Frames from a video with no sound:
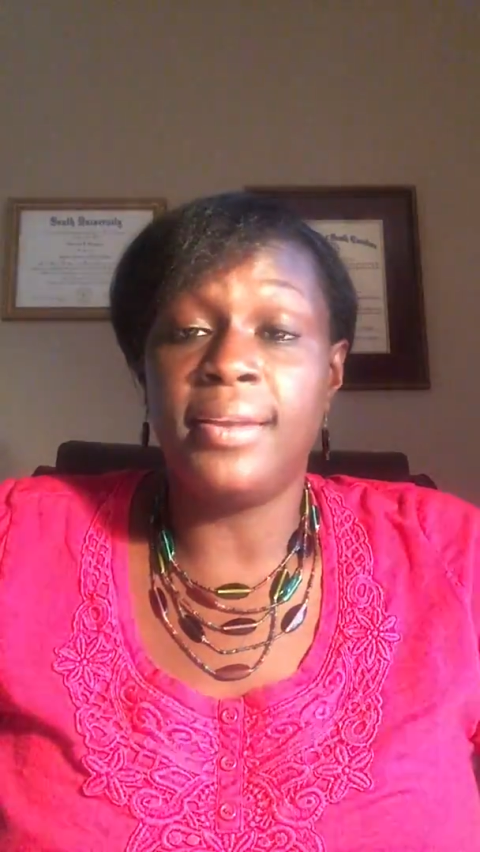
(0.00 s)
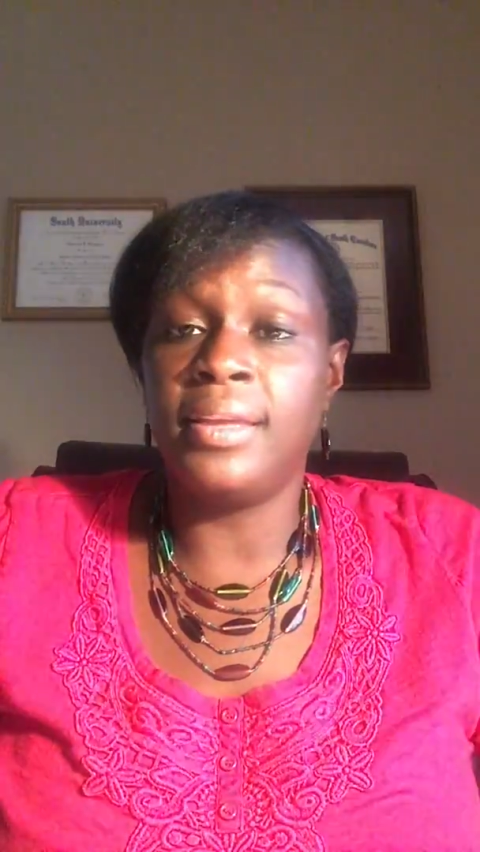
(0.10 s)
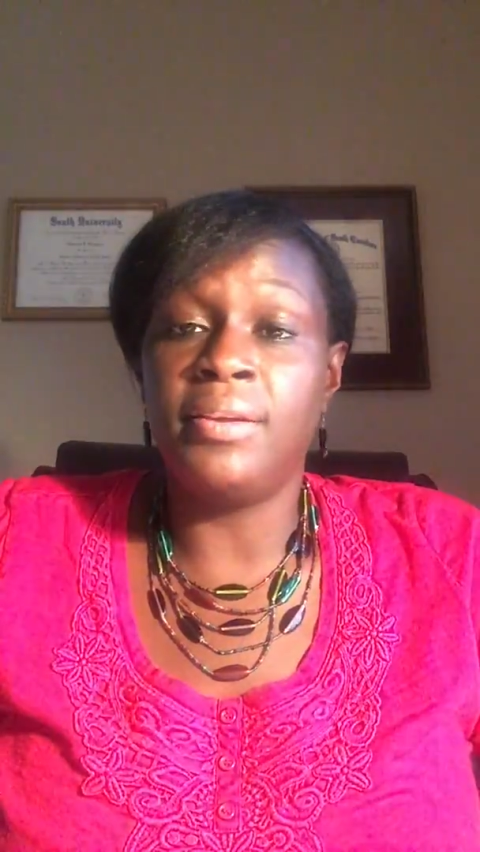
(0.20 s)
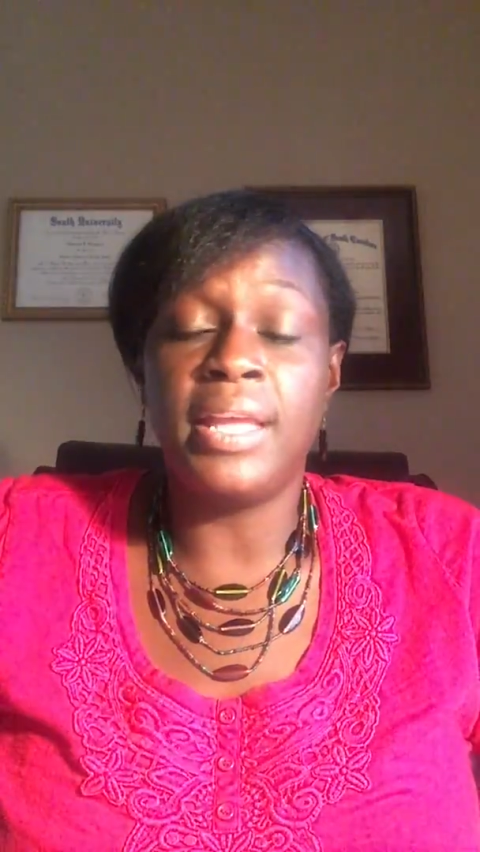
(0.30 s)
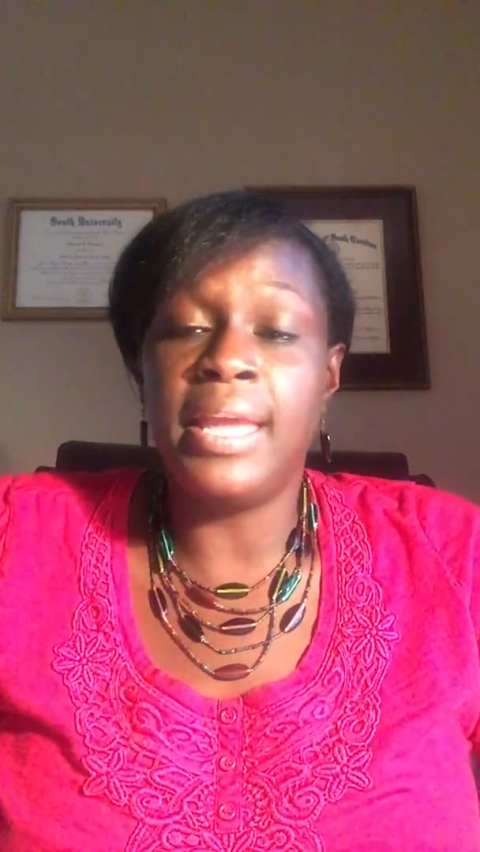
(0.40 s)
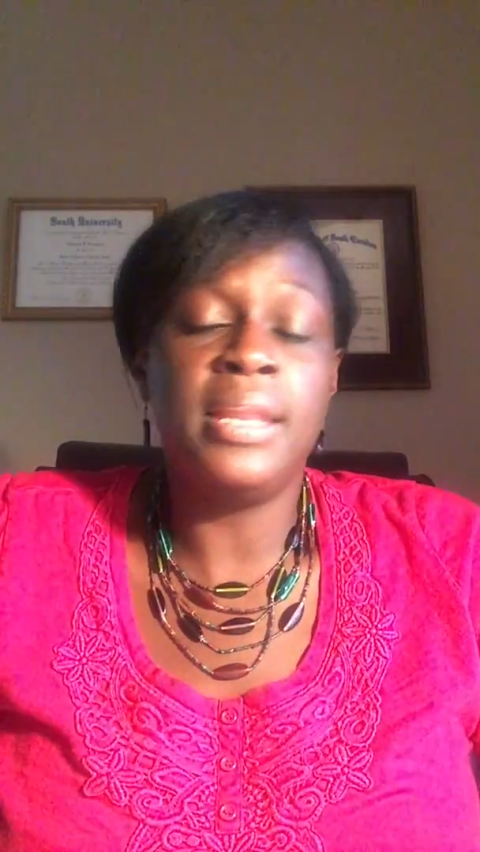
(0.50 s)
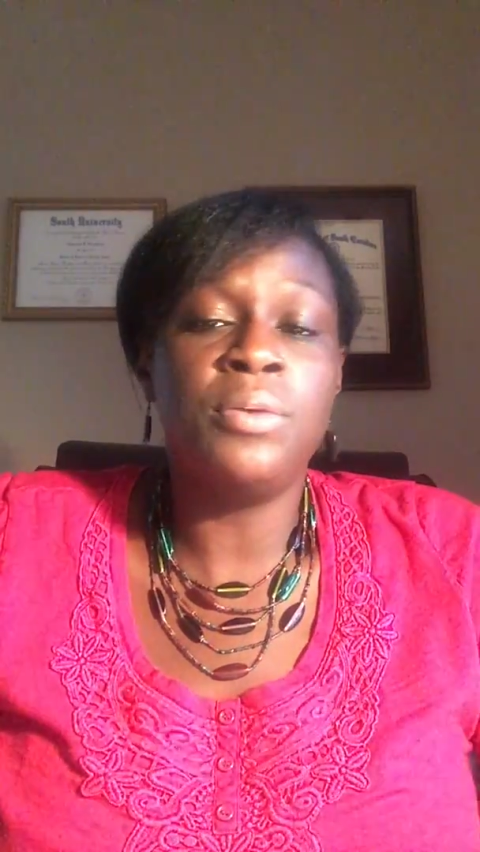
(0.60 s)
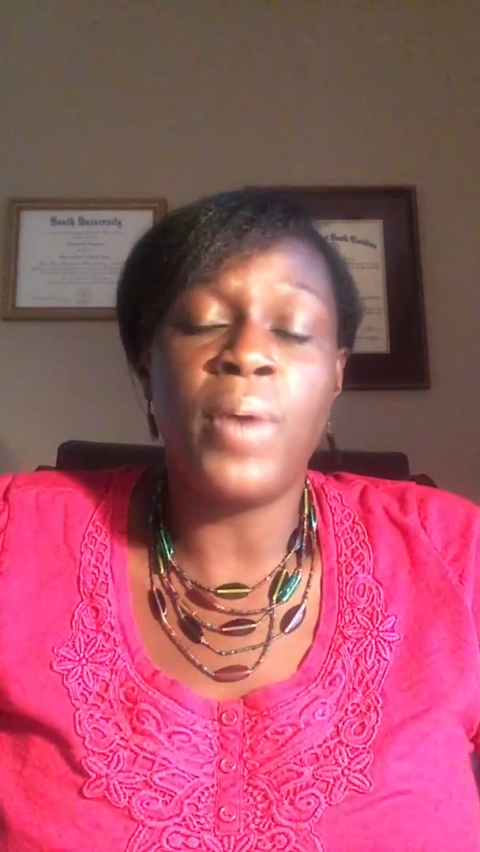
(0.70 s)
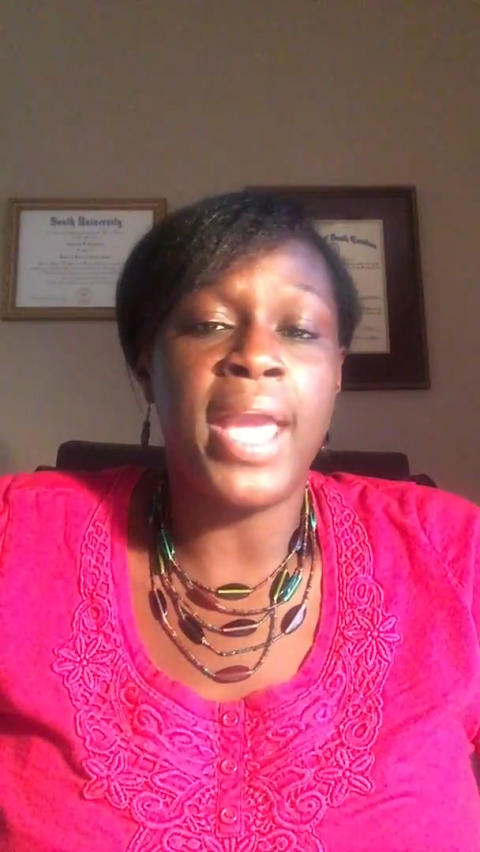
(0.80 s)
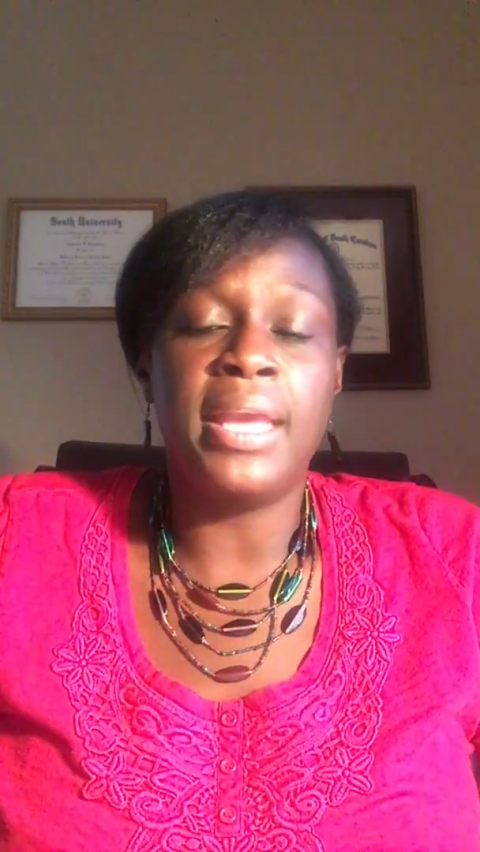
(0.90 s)
in any
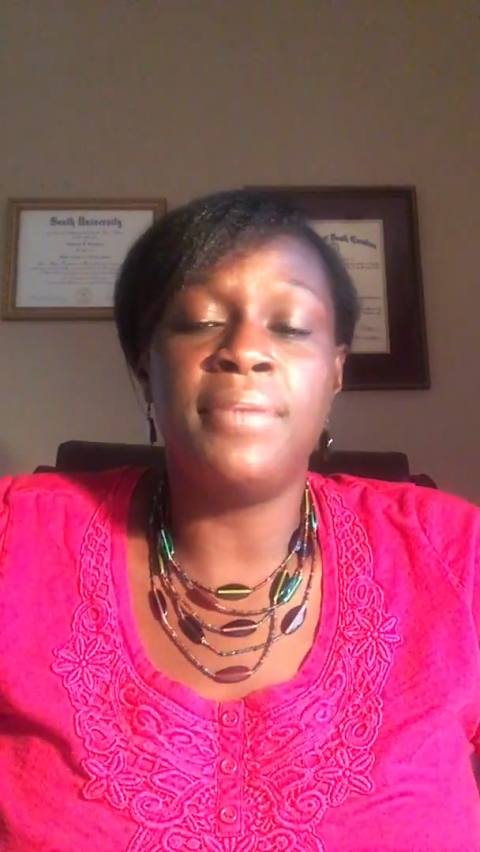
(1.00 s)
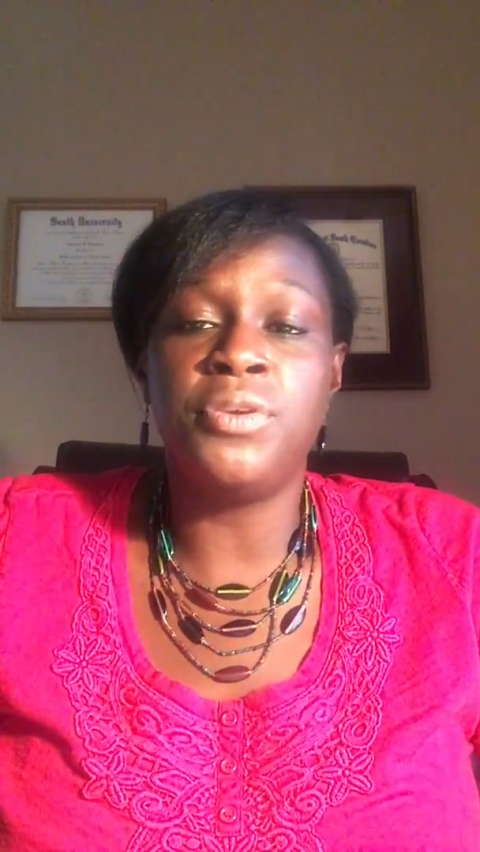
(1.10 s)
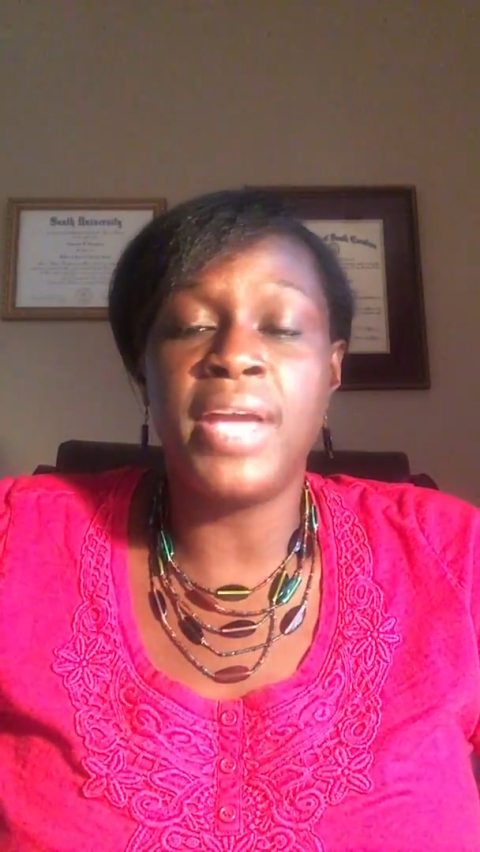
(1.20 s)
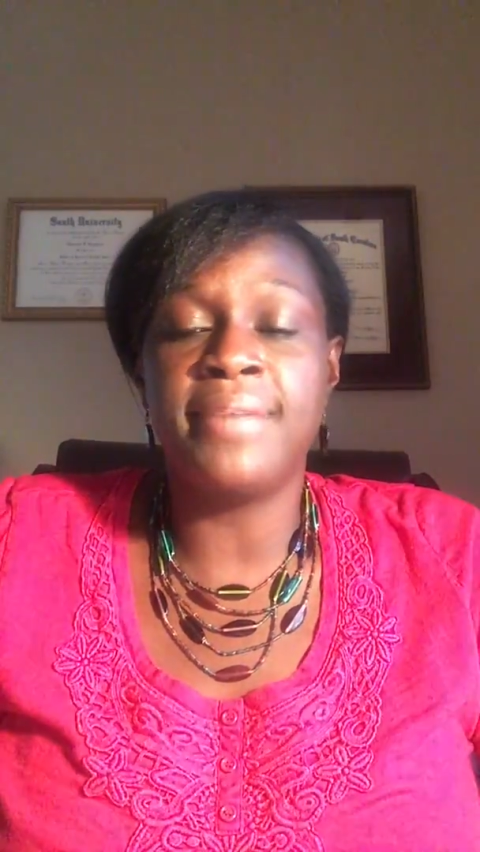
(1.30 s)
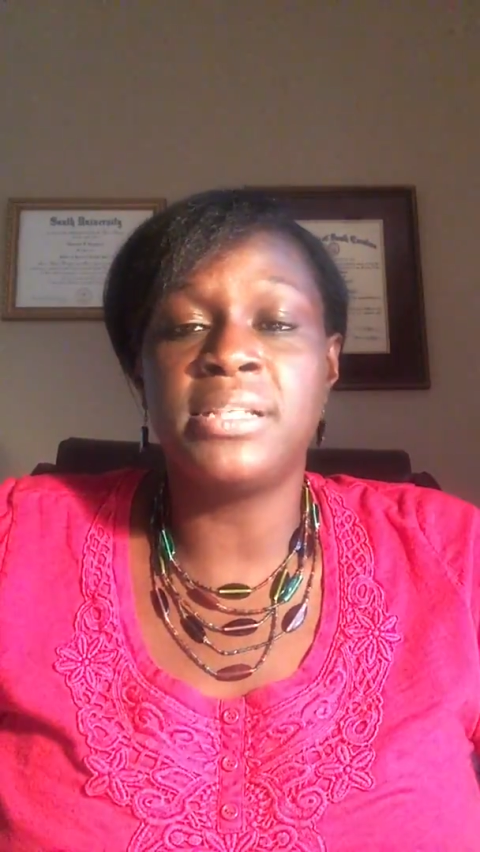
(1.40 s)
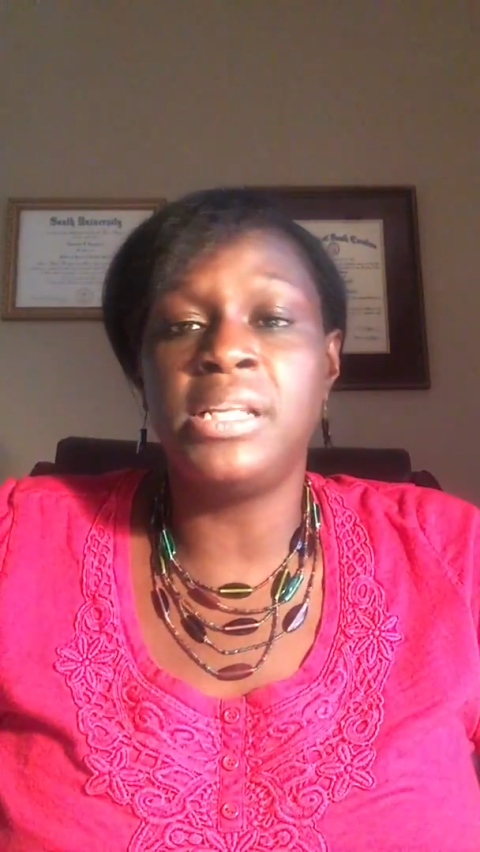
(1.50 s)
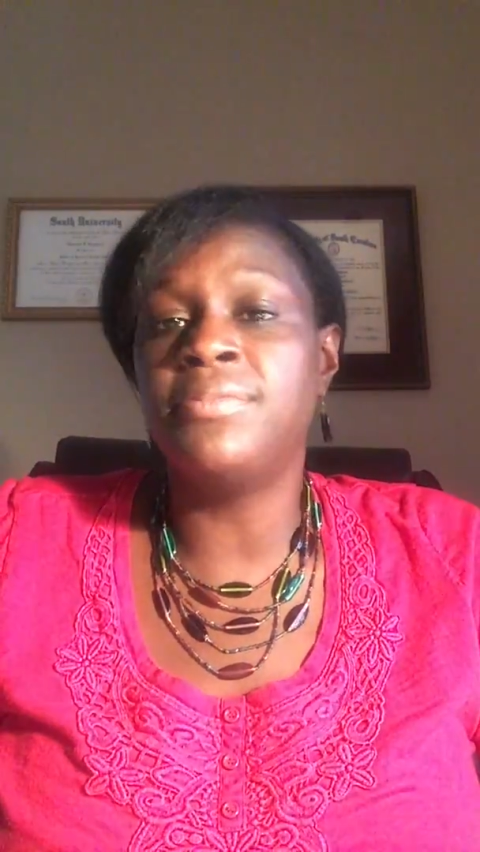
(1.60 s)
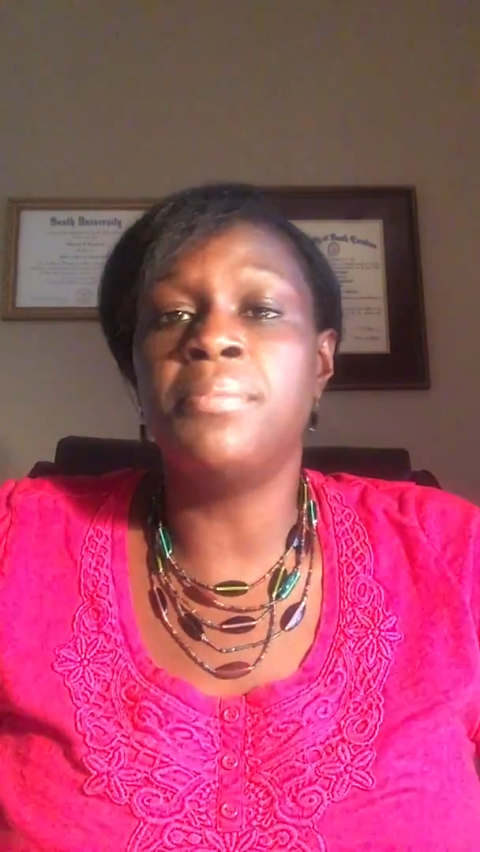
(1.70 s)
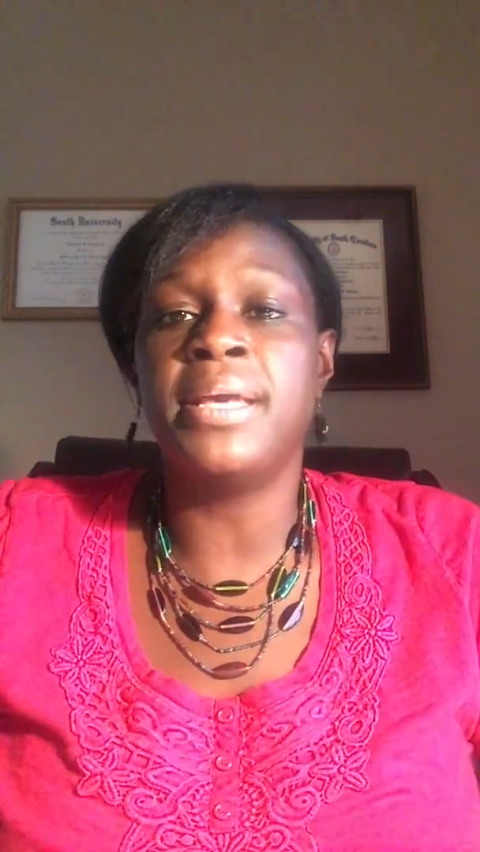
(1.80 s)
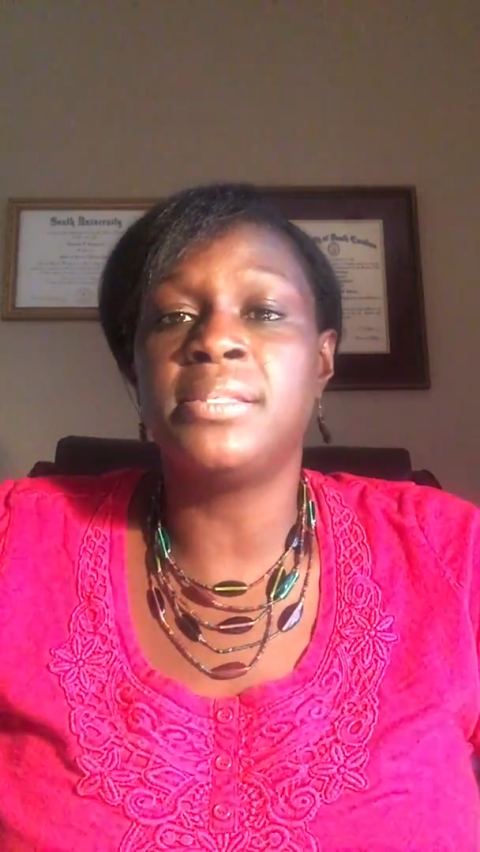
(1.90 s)
way, if you have to leave
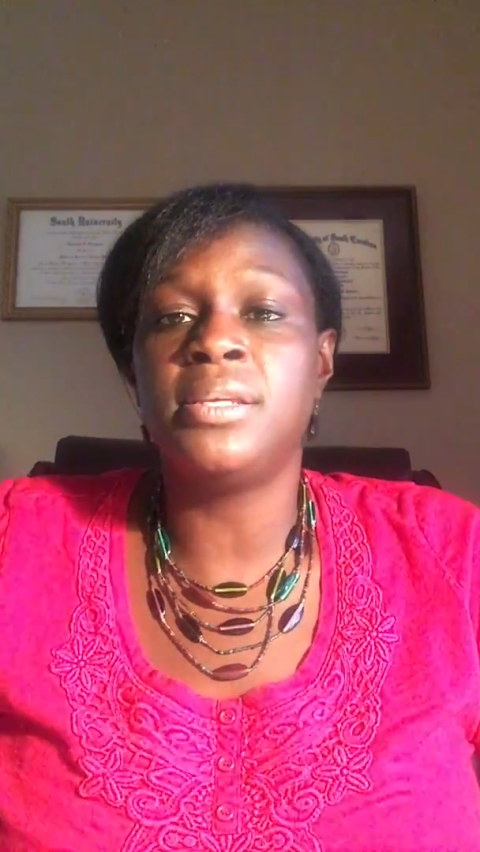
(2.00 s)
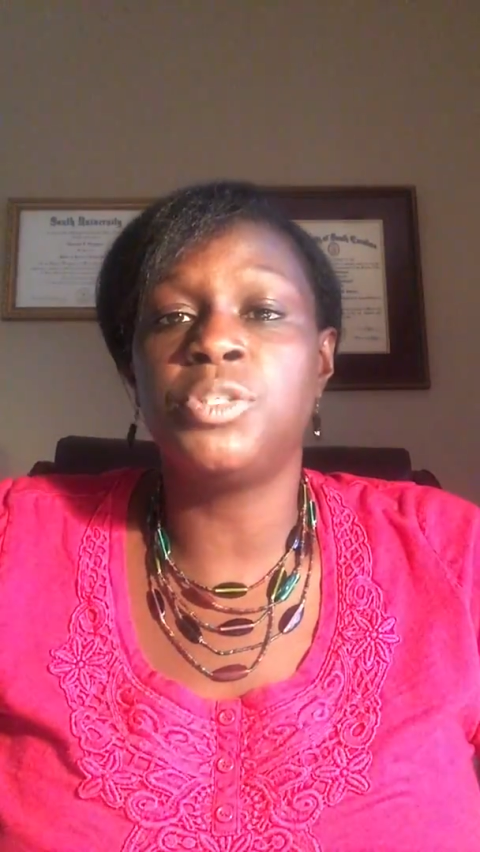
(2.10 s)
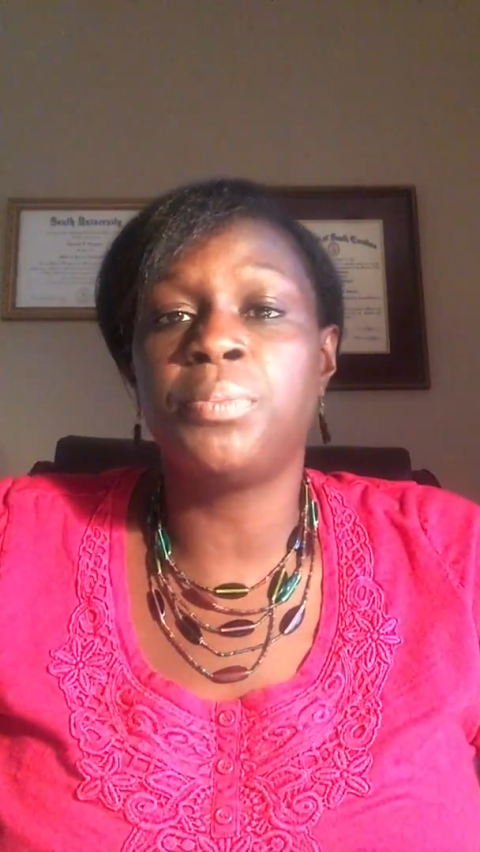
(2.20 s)
a message,